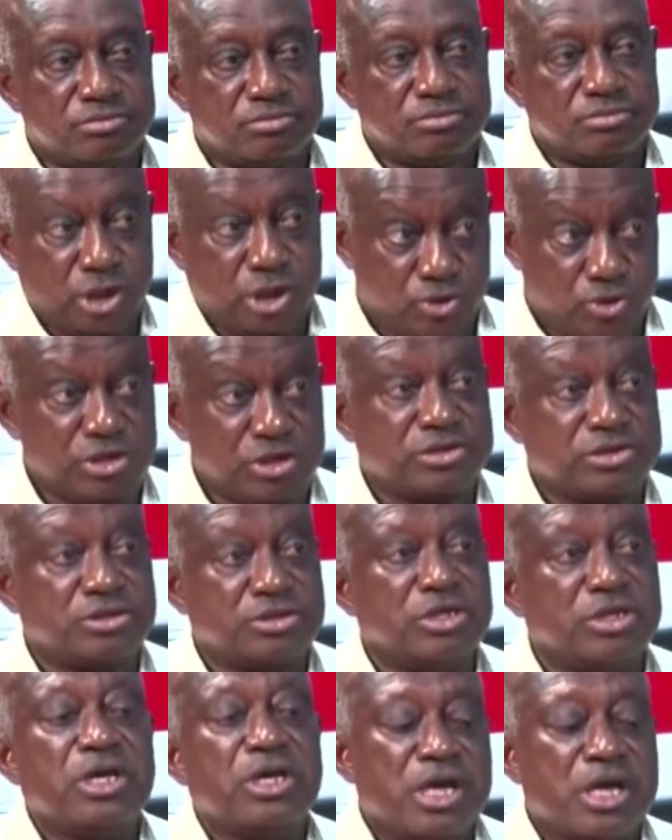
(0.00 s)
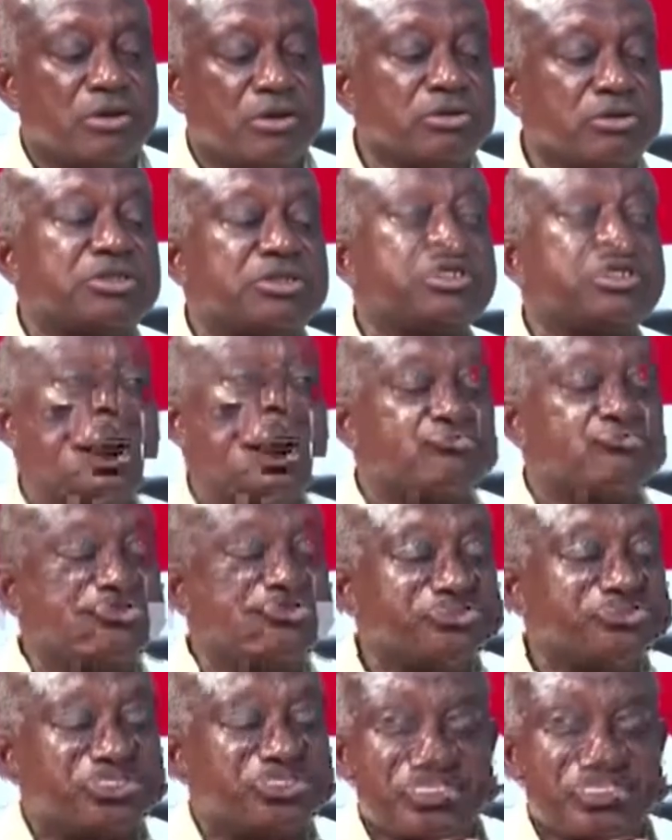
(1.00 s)
Honestly, and until now we're in
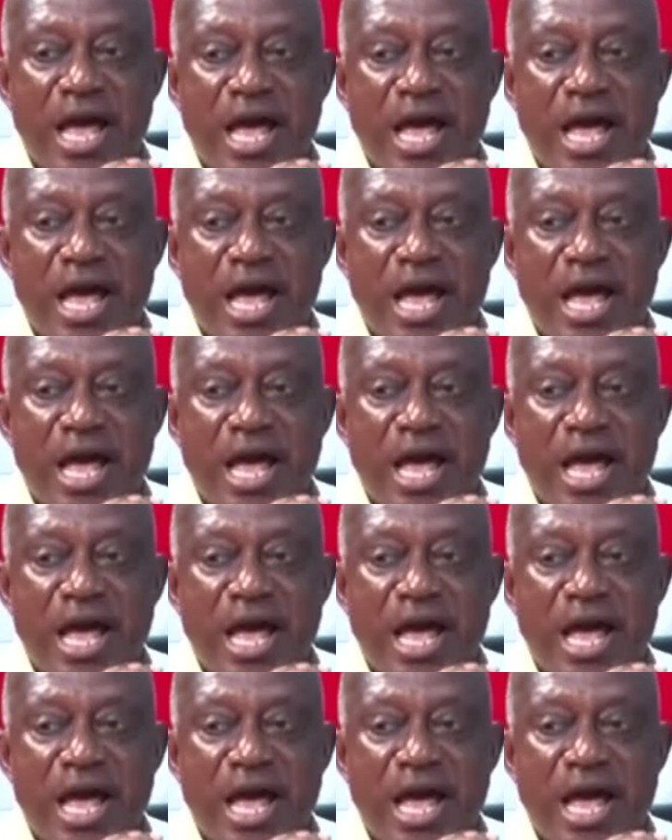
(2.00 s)
your yard